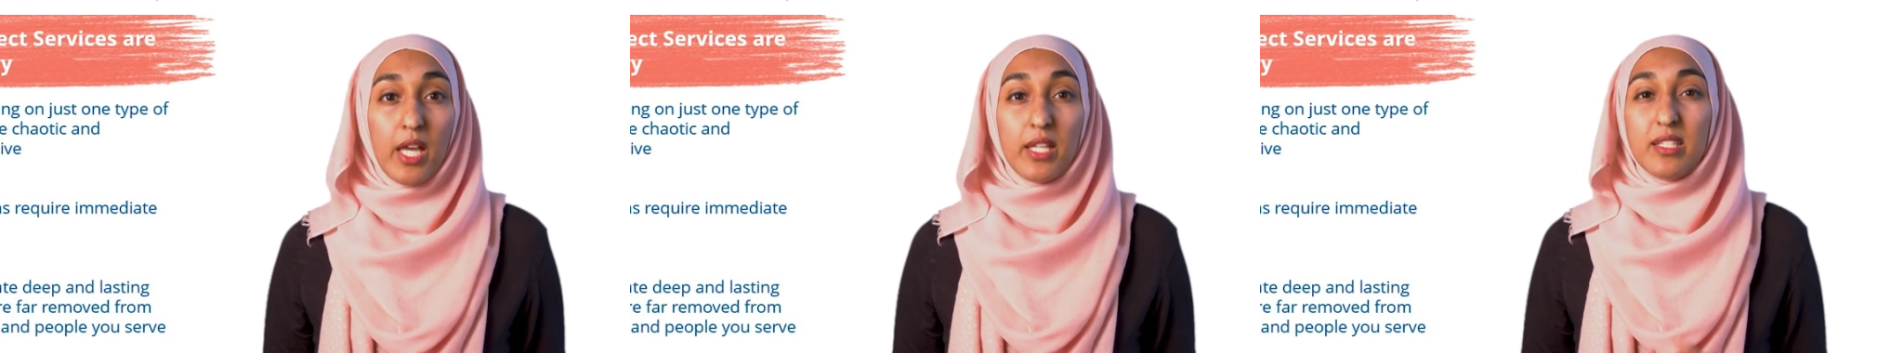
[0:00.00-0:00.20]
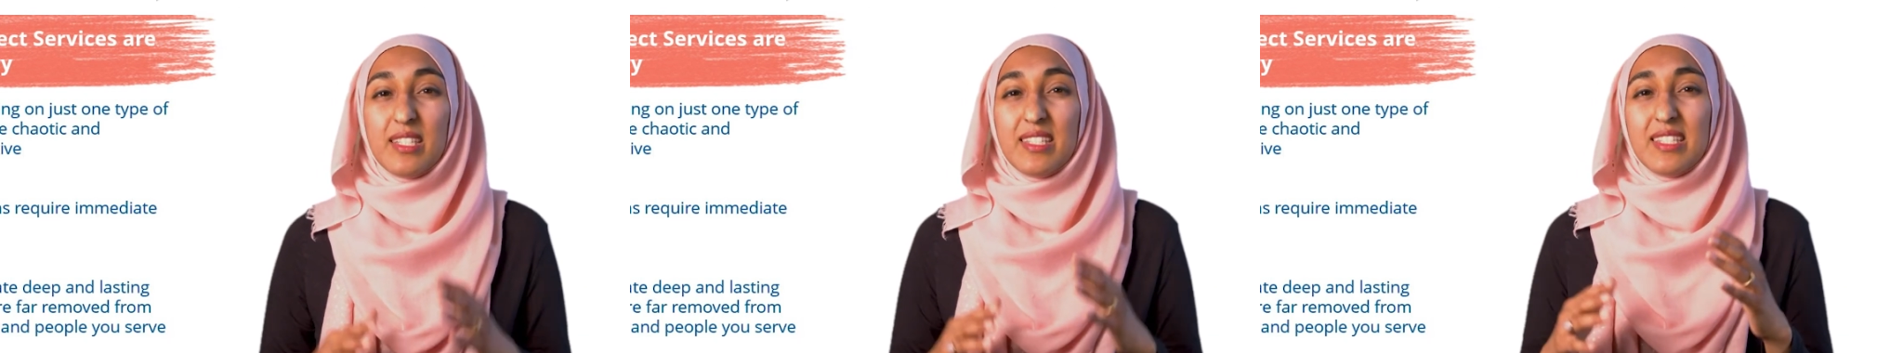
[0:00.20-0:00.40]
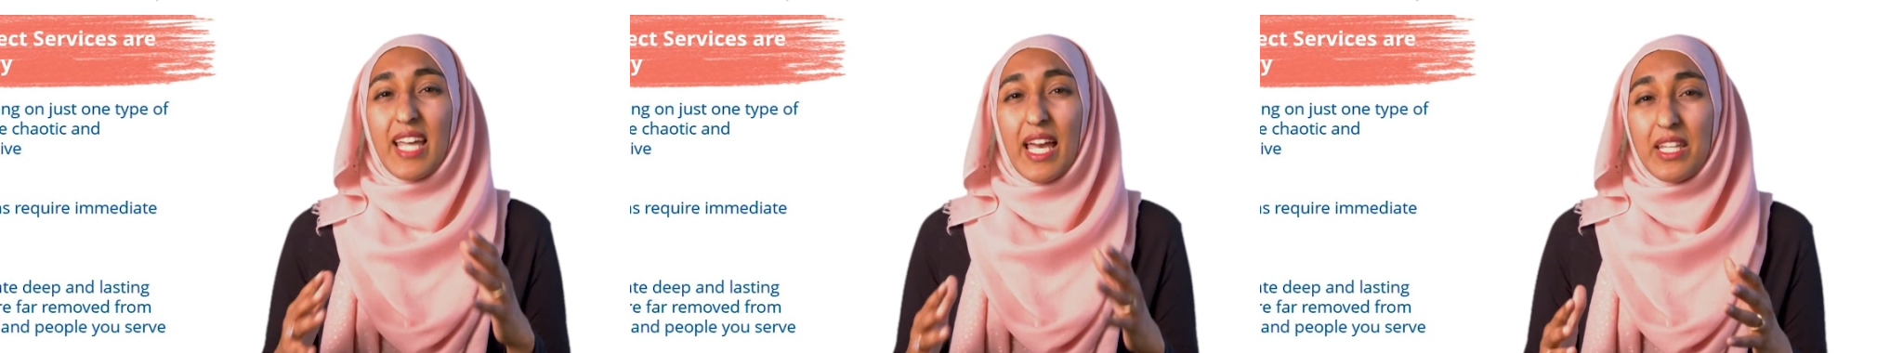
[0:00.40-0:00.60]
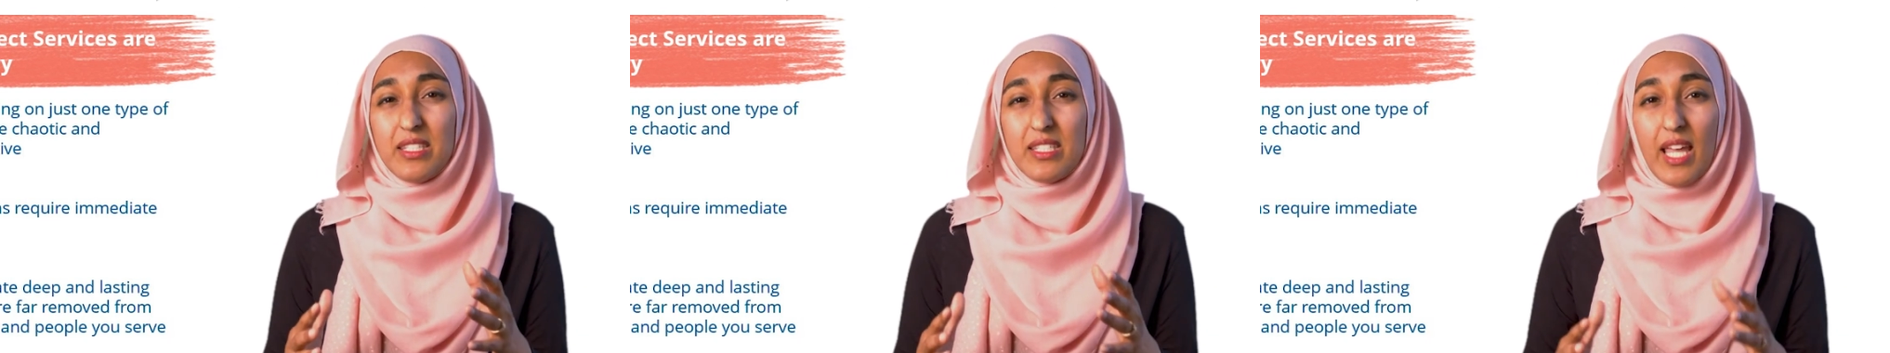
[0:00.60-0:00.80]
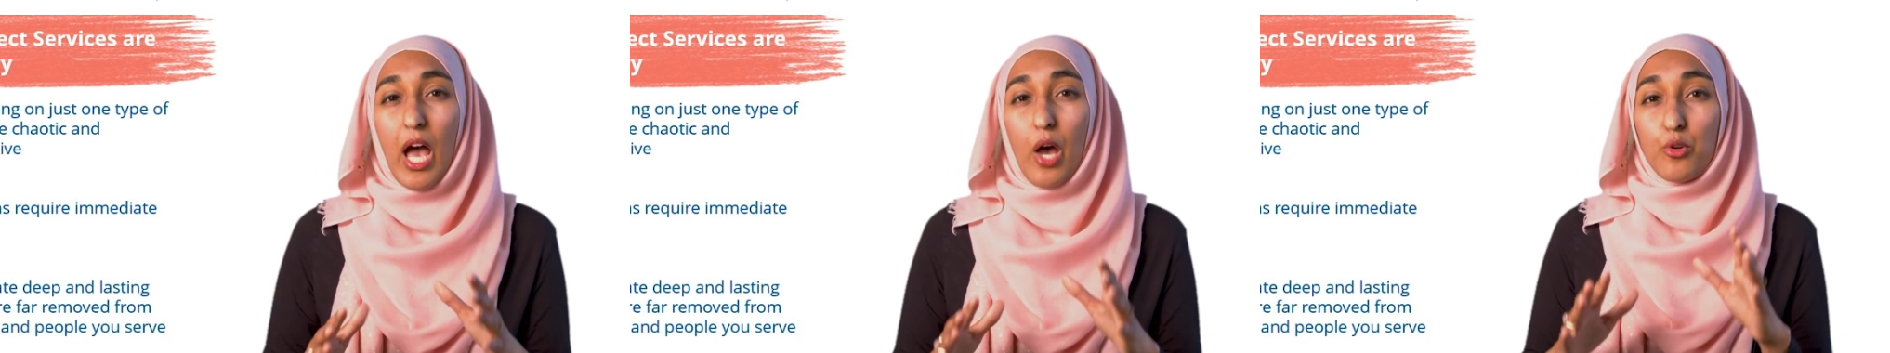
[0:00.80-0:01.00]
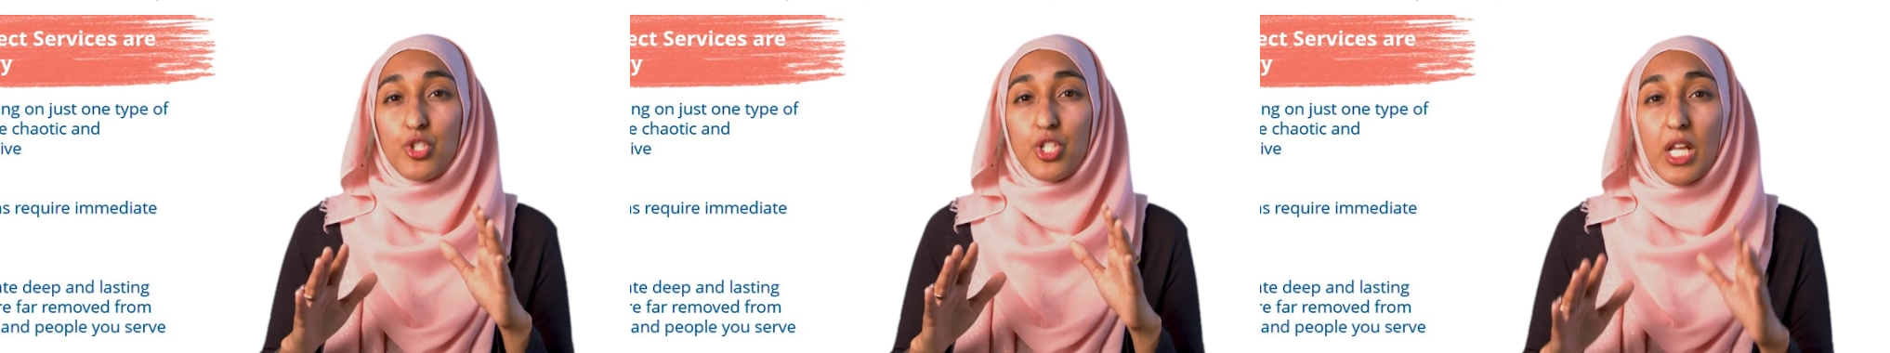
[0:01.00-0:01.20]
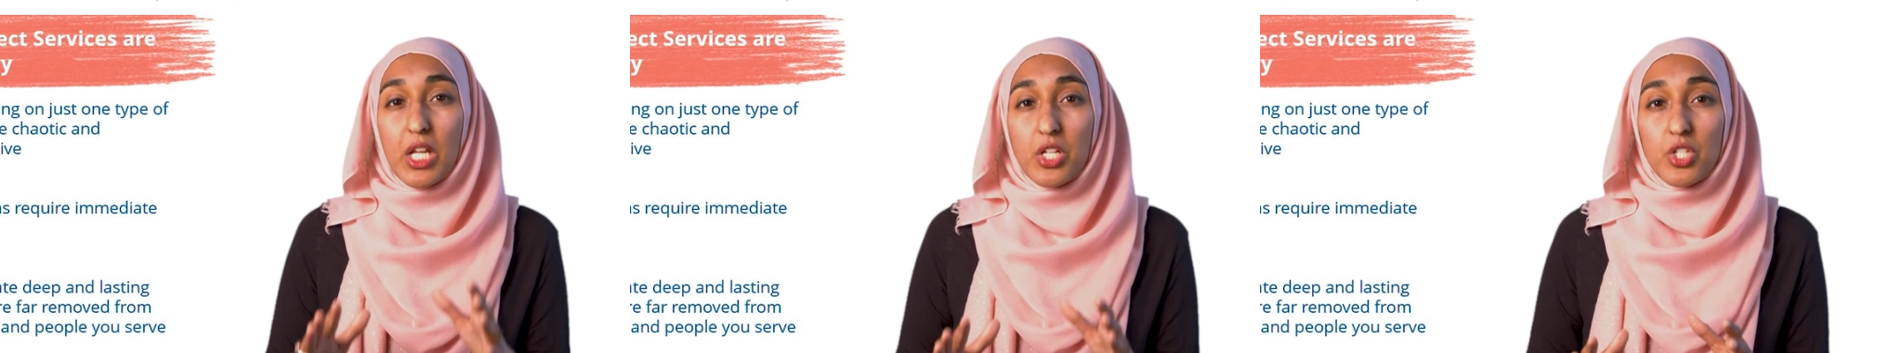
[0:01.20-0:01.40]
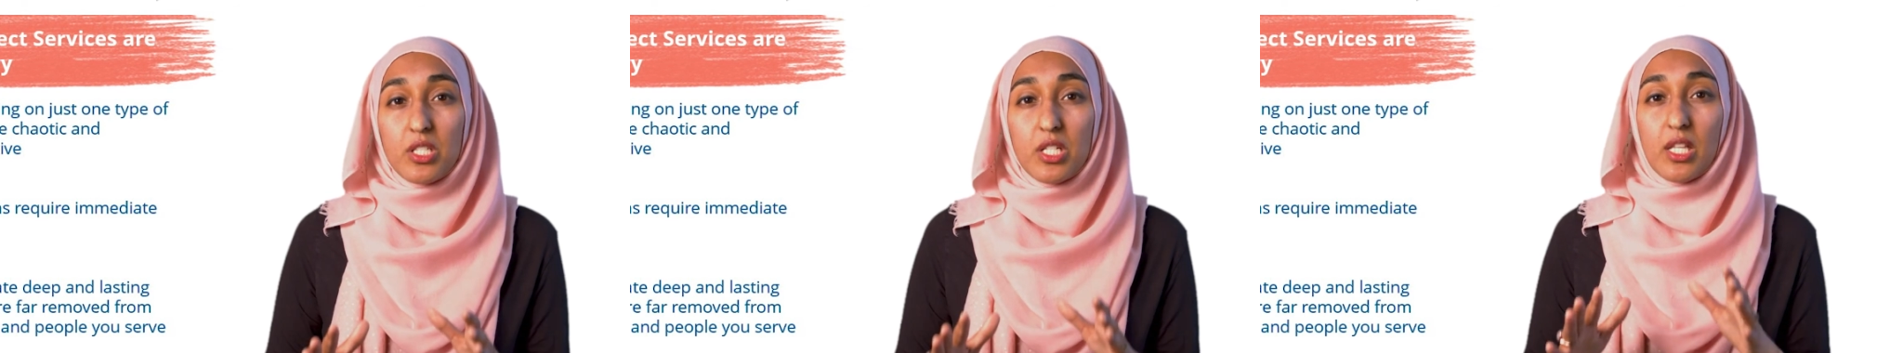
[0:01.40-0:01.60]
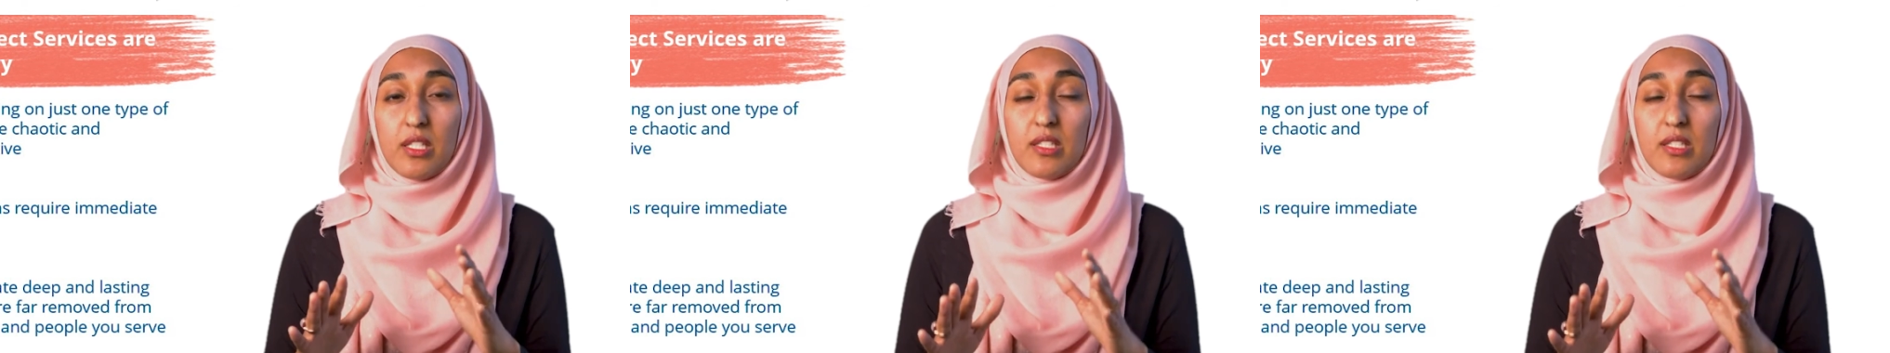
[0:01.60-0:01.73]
to sense how changes in